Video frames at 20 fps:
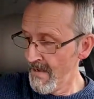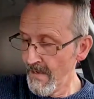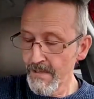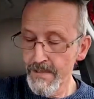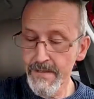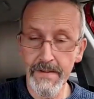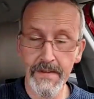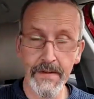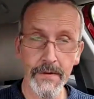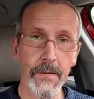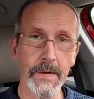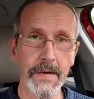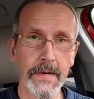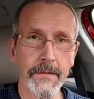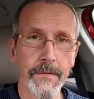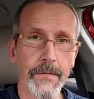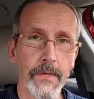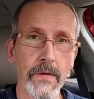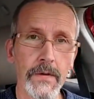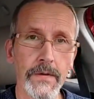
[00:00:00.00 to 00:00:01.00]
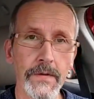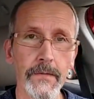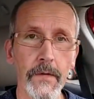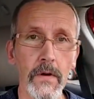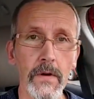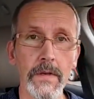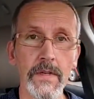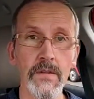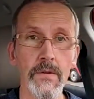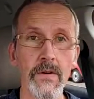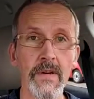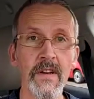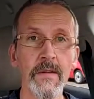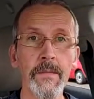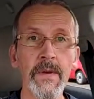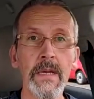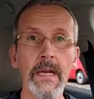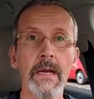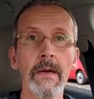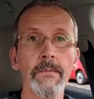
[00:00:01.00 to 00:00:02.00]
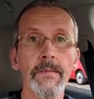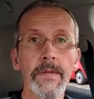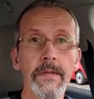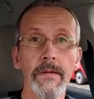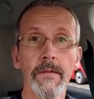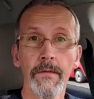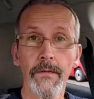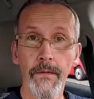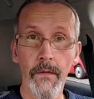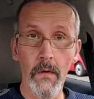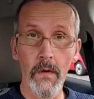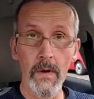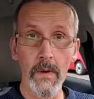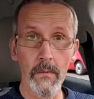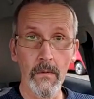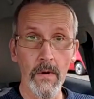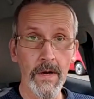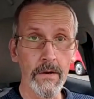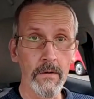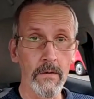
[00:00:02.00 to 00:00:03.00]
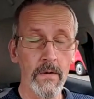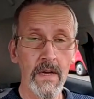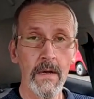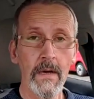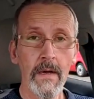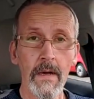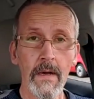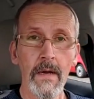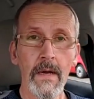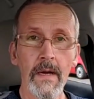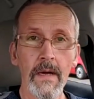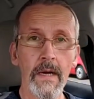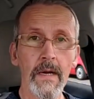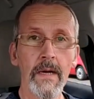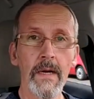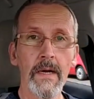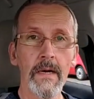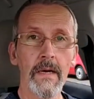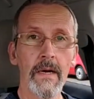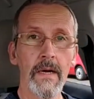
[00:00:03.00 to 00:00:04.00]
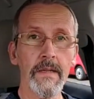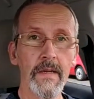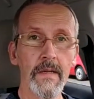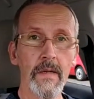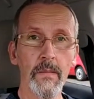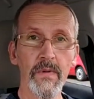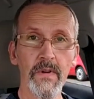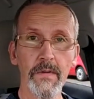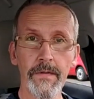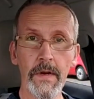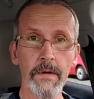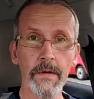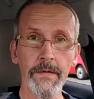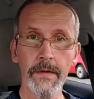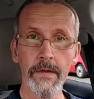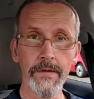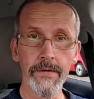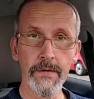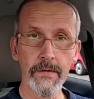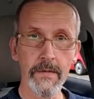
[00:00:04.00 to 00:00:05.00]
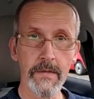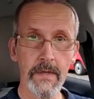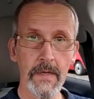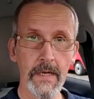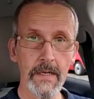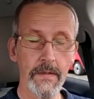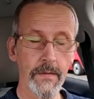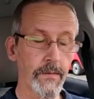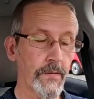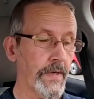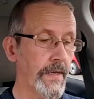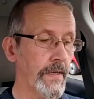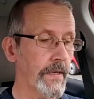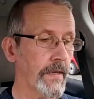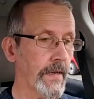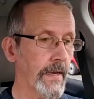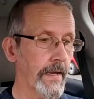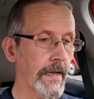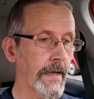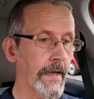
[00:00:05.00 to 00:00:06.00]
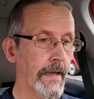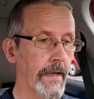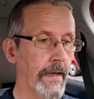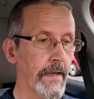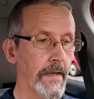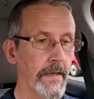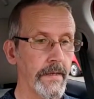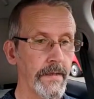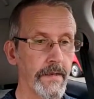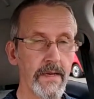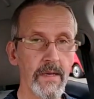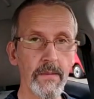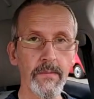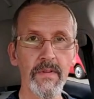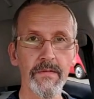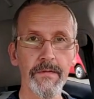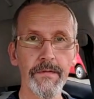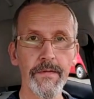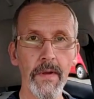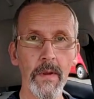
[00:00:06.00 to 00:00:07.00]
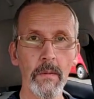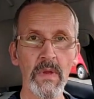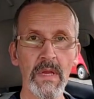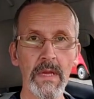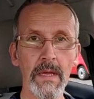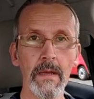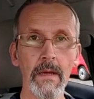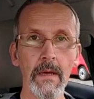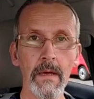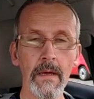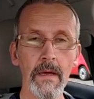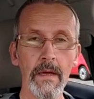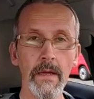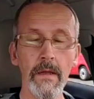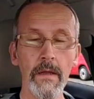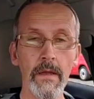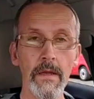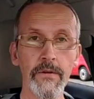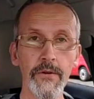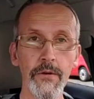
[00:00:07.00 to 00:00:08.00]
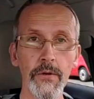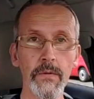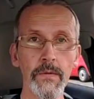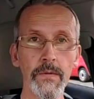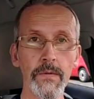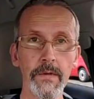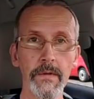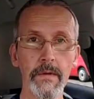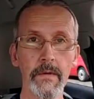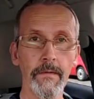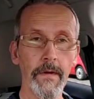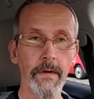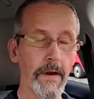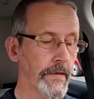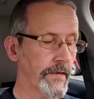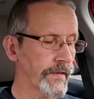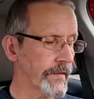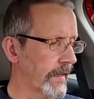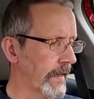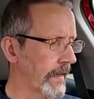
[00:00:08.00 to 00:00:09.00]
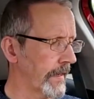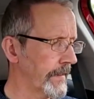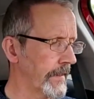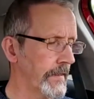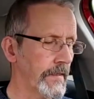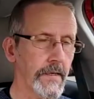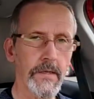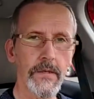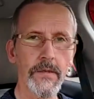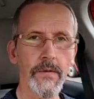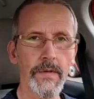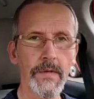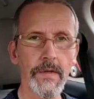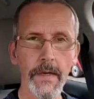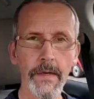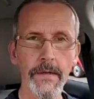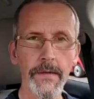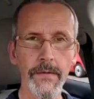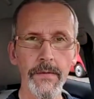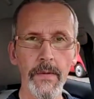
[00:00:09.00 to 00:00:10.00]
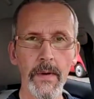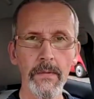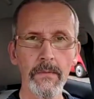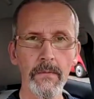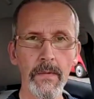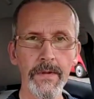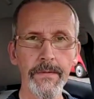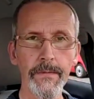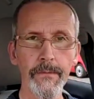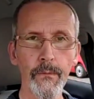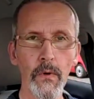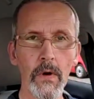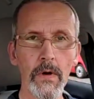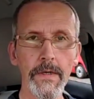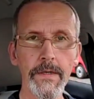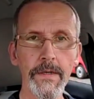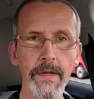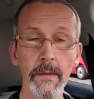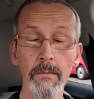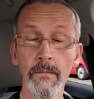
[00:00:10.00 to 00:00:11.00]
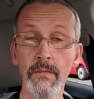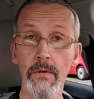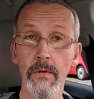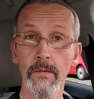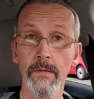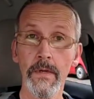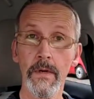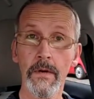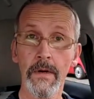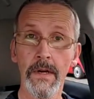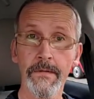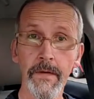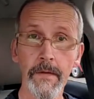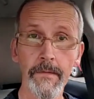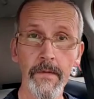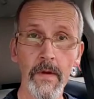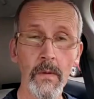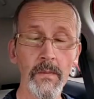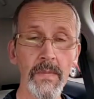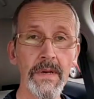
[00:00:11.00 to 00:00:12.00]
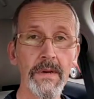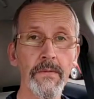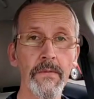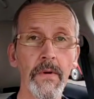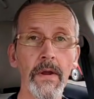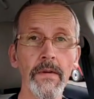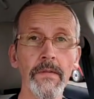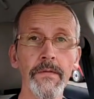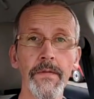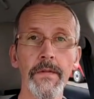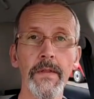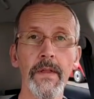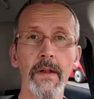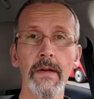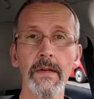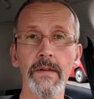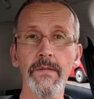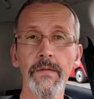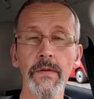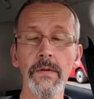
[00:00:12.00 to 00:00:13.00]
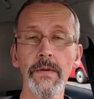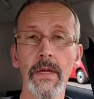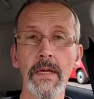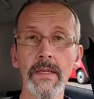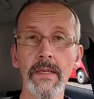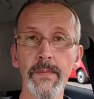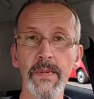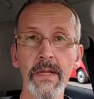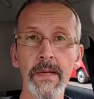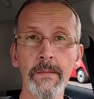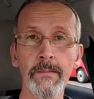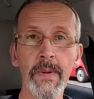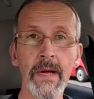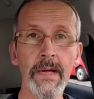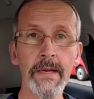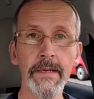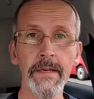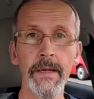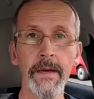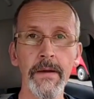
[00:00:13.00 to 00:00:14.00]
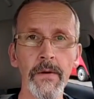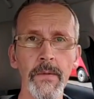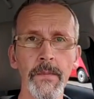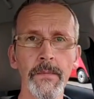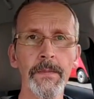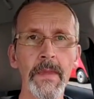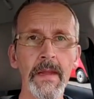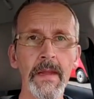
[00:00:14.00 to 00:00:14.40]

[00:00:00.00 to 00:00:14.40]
So, the 21st of August. Sorry I've been absent for a while. Uh, I had a number of health issues last week and a couple of family issues and events that I needed to attend to out with work time. So sorry if I've not been around for the last few days, but I'm back now